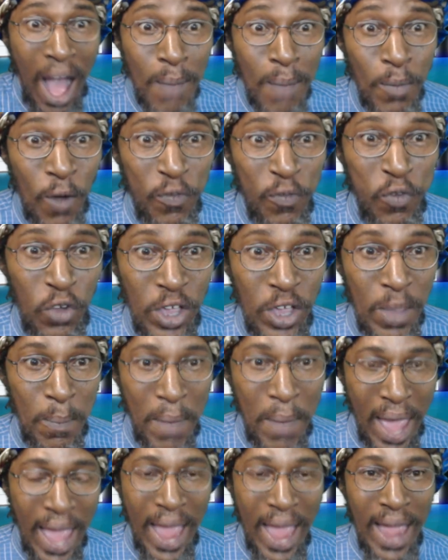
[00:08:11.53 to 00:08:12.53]
I'm a
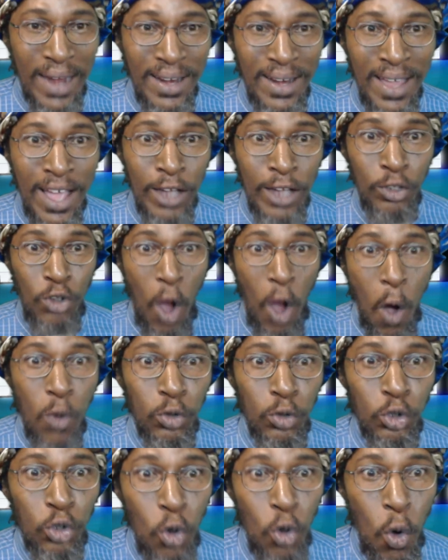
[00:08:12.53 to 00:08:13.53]
free man.
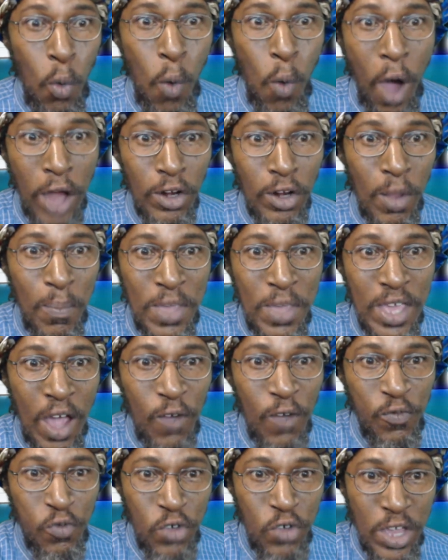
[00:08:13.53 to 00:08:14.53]
Don't you want to
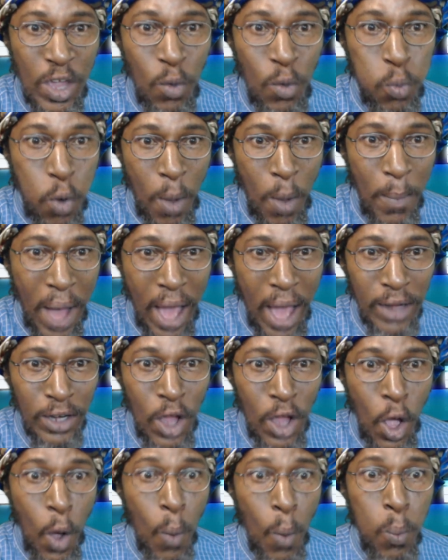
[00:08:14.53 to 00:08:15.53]
be a free
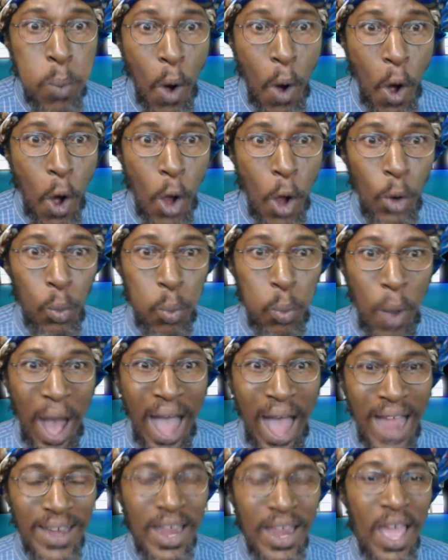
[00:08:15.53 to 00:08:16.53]
woman?
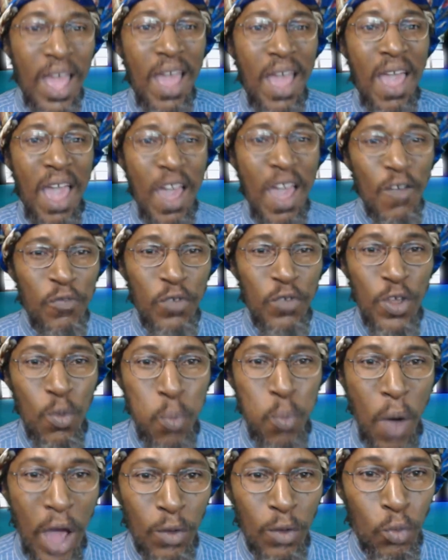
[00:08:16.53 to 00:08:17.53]
Worldwide,
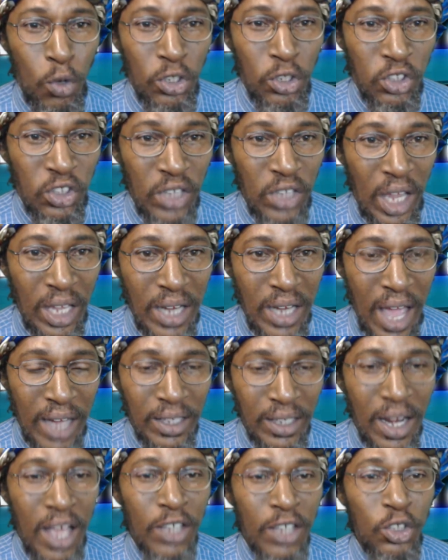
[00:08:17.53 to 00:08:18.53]
everyone would say
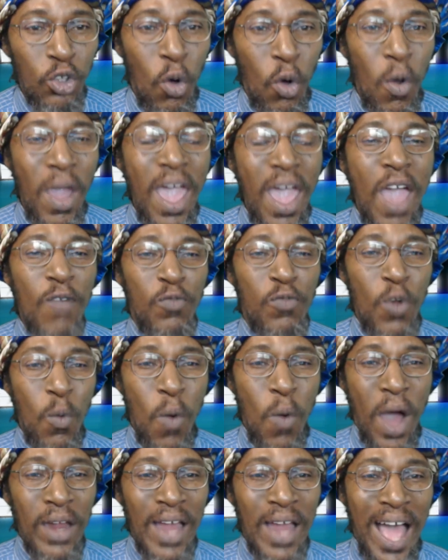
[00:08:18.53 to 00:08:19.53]
that. So
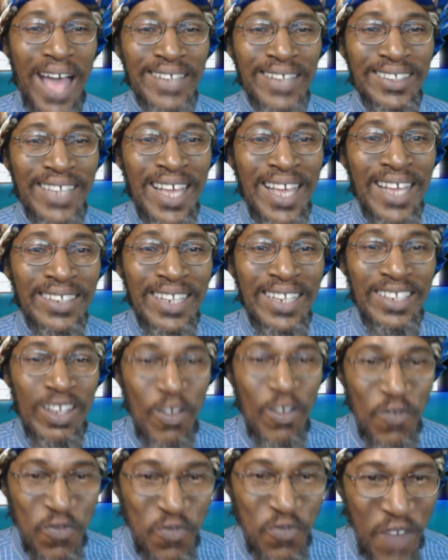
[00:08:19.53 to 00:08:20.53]
everyone has the
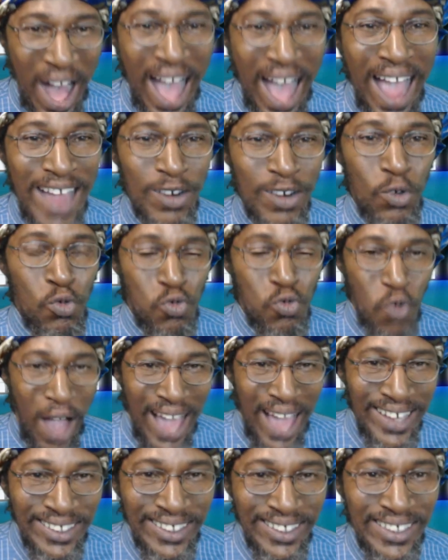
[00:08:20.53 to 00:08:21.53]
divine
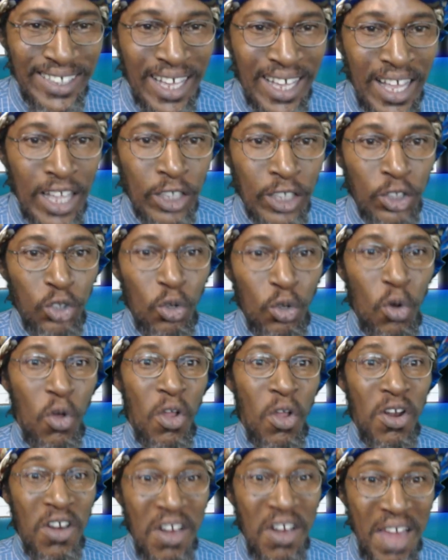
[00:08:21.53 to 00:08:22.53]
rights
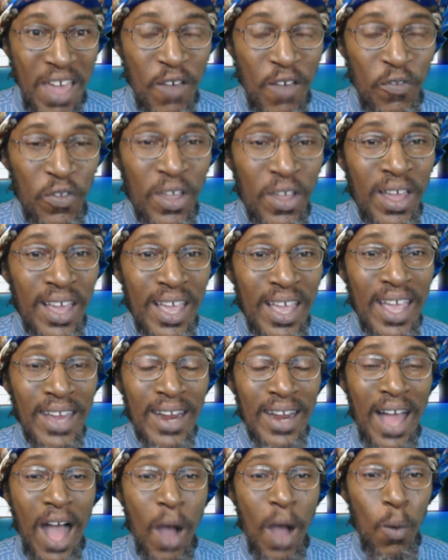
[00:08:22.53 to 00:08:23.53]
to live
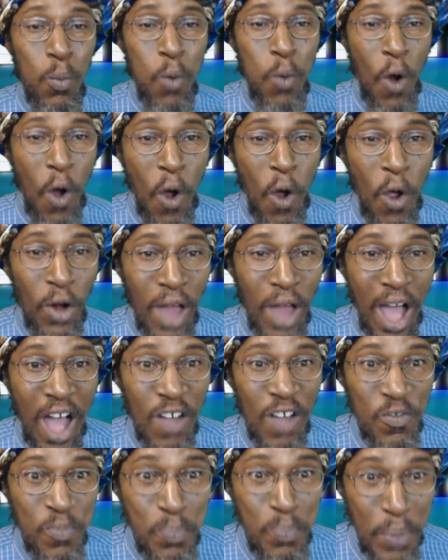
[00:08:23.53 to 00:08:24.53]
in a world
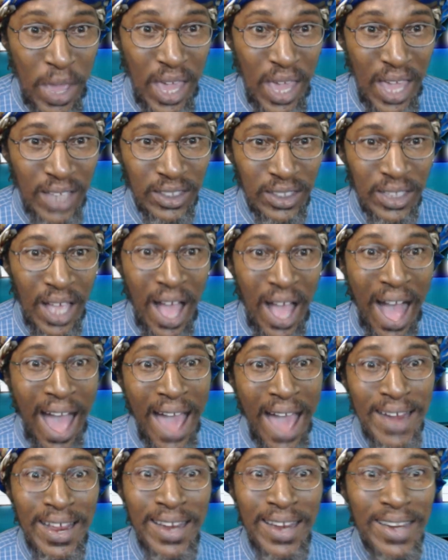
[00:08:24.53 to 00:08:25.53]
of peace.
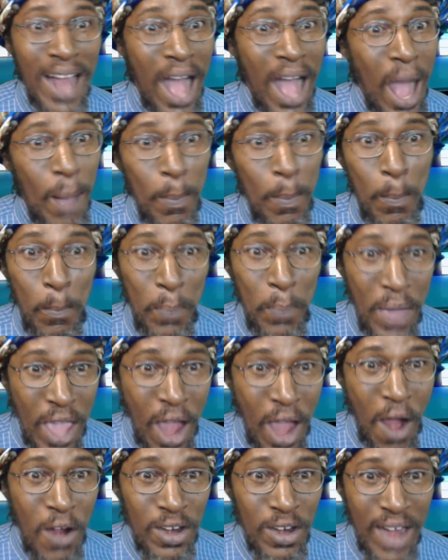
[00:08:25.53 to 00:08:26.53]
And it
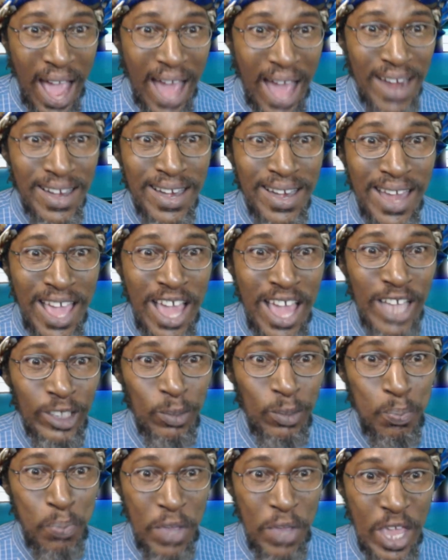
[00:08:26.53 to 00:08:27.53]
appears that
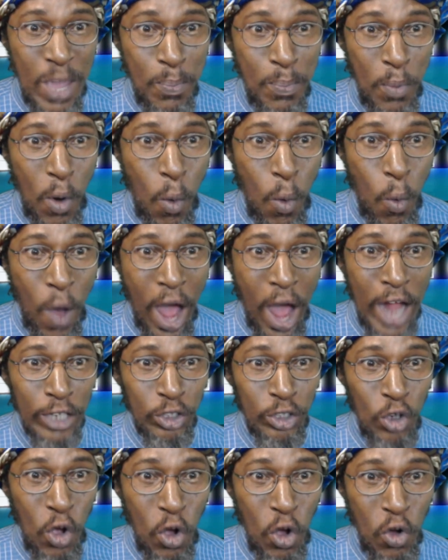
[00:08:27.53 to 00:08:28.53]
these people
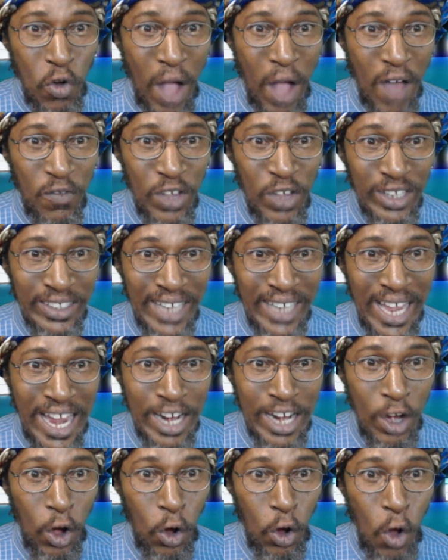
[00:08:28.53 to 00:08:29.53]
want to
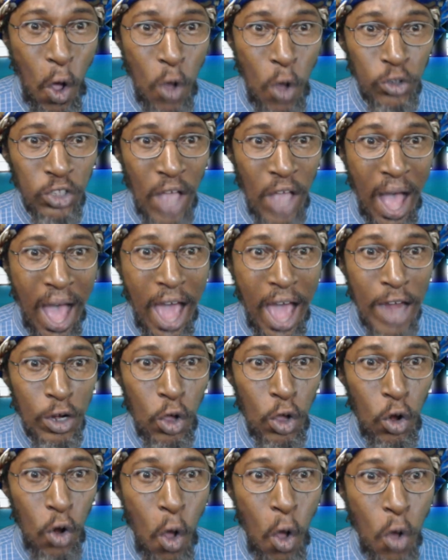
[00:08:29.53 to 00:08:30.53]
gravitate closer
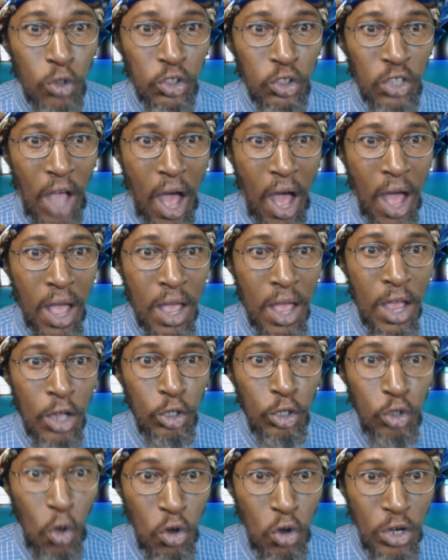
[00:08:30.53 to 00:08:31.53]
and closer
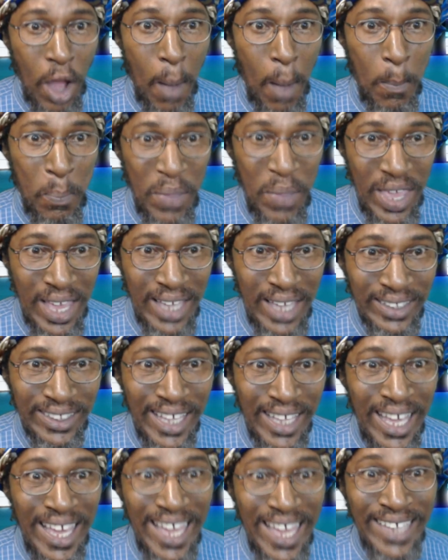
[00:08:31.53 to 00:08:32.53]
to the
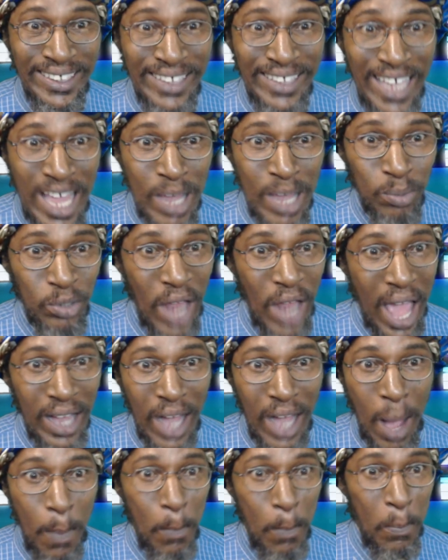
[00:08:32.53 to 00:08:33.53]
beast. It seems
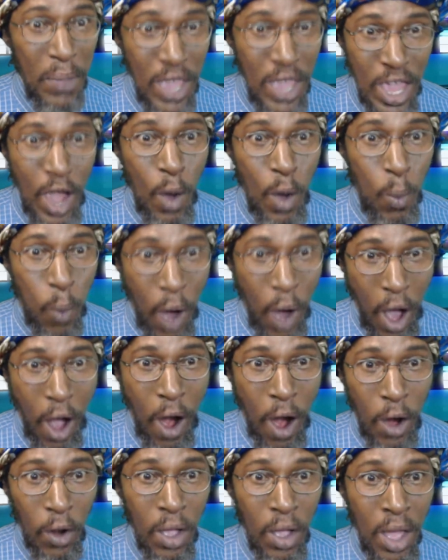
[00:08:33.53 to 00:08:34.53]
like a peer
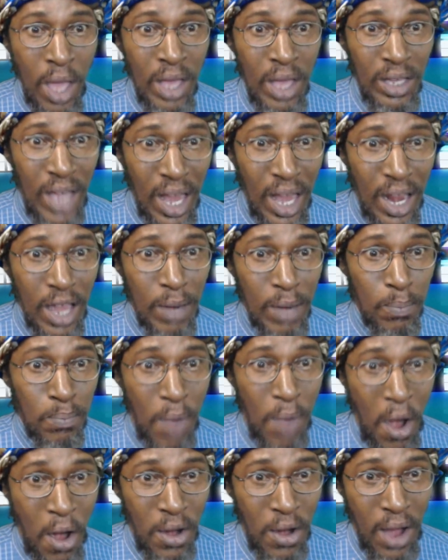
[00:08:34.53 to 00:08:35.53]
war,
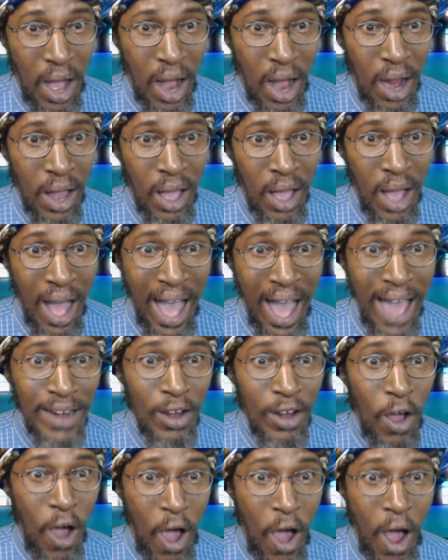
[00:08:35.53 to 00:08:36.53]
killing, murder,
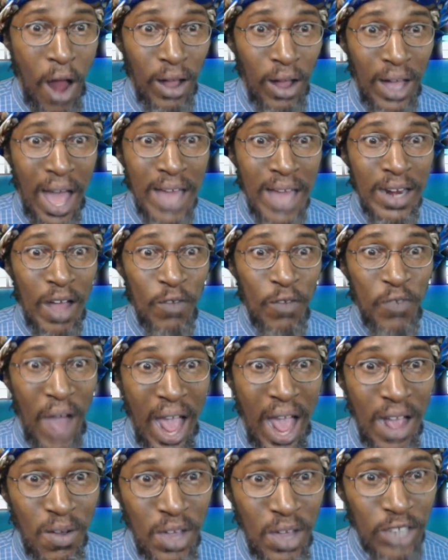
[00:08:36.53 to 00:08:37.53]
and all kind of
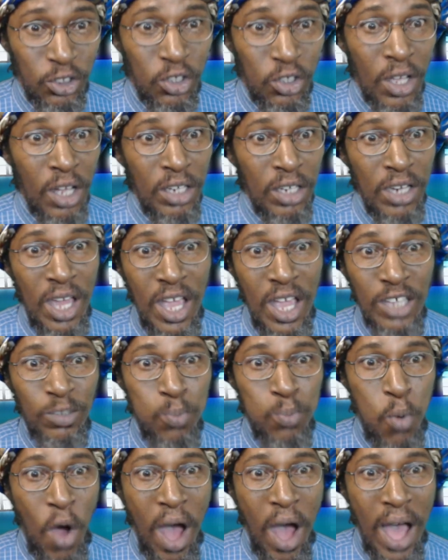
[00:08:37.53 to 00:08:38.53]
virus.
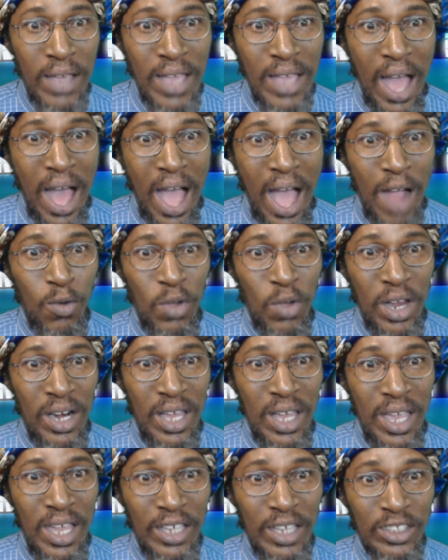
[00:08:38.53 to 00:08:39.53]
This wire I
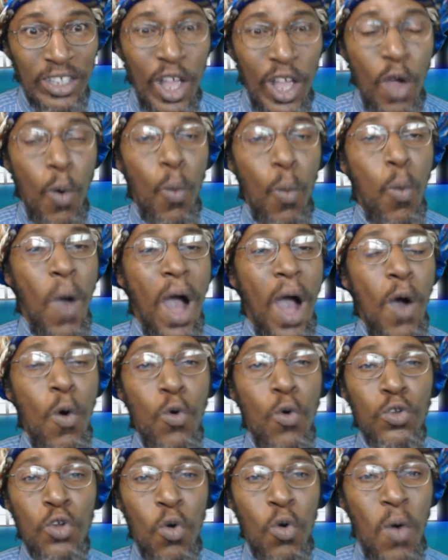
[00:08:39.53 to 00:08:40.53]
release,
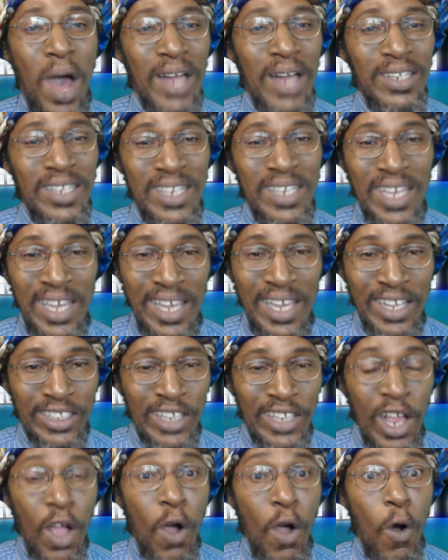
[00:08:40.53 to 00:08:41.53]
what uno I
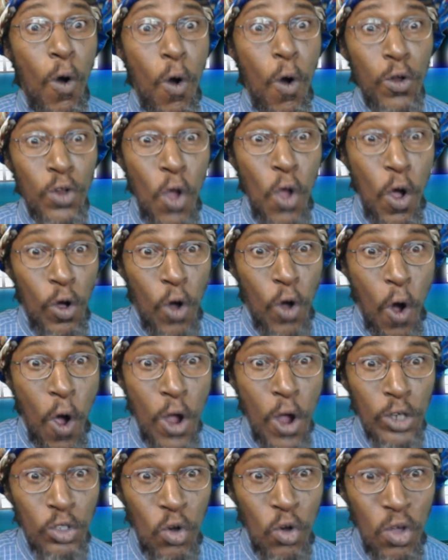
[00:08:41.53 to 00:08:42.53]
teach, uno
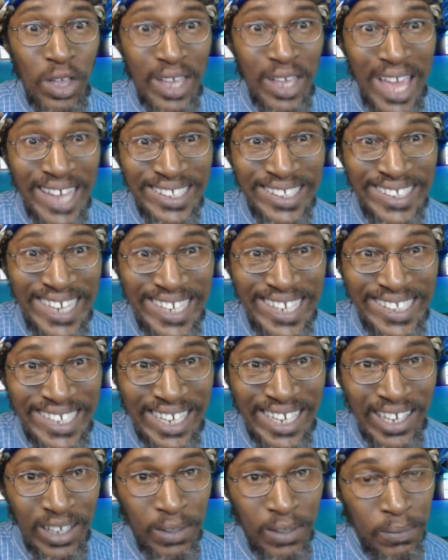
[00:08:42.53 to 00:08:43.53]
going to get
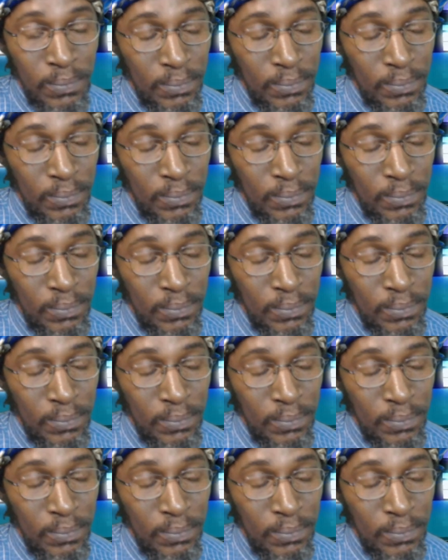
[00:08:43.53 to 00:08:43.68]
it?